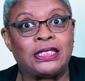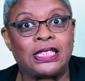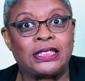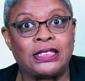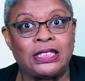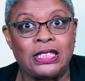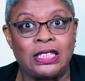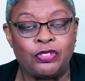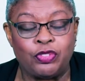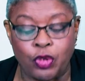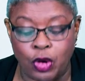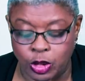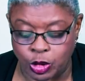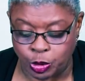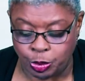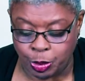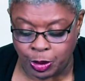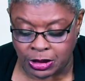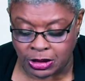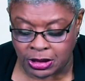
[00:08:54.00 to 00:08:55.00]
I said, for our
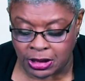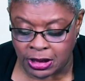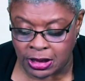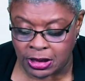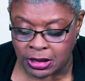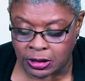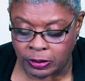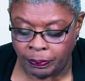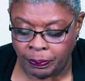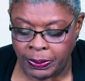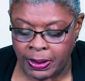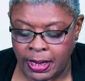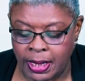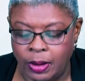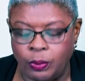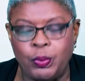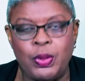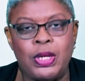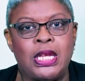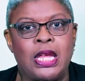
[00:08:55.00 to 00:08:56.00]
species.
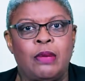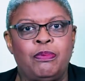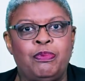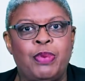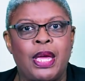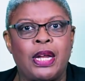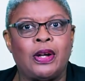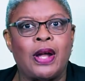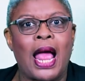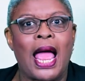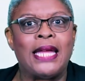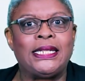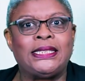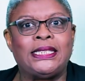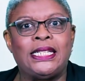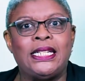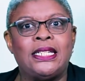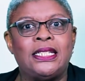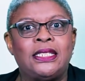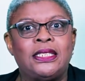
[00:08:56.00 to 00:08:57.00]
We get better
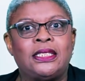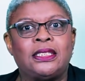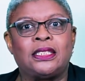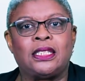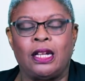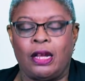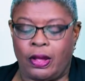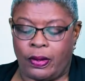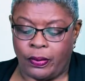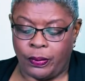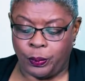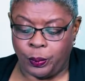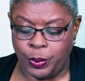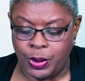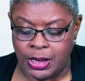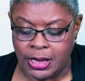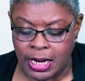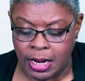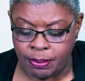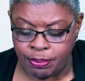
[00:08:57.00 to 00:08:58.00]
ideas. We
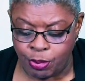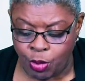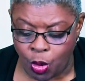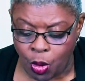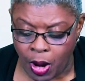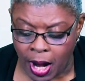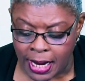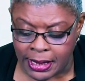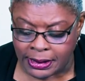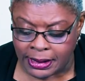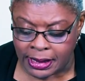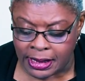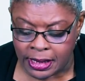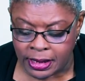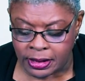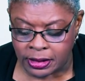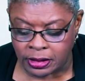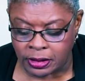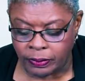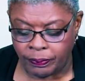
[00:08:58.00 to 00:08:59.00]
get more
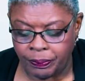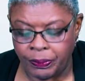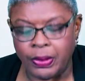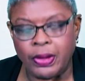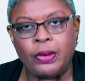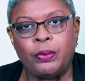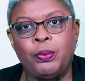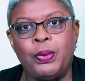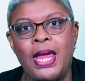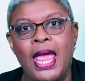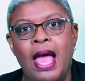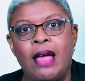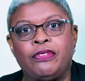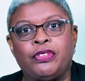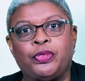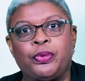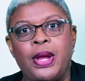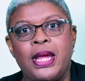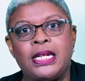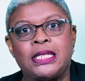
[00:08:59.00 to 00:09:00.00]
ideas. We have
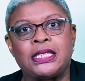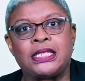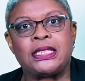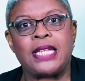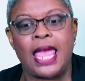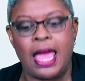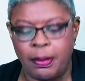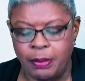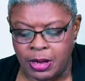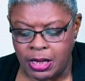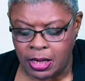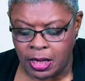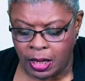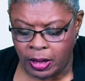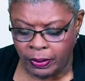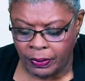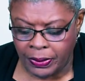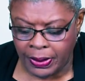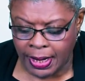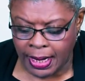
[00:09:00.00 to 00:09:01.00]
greater stamina,
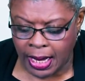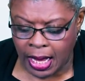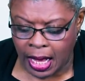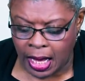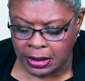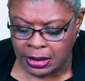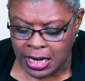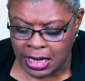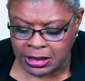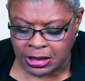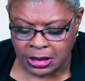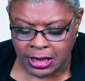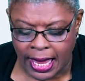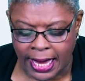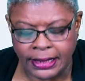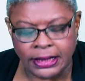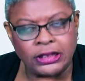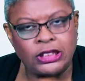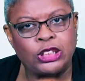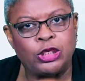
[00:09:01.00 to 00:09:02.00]
less
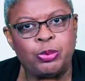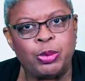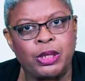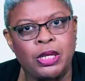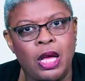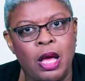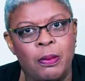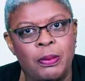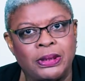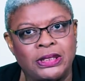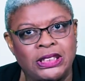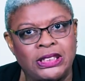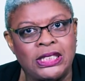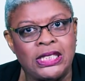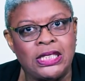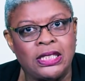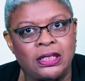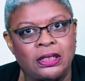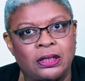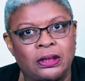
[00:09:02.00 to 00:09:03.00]
likely to become
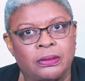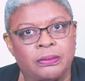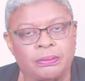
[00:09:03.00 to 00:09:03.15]
extinct.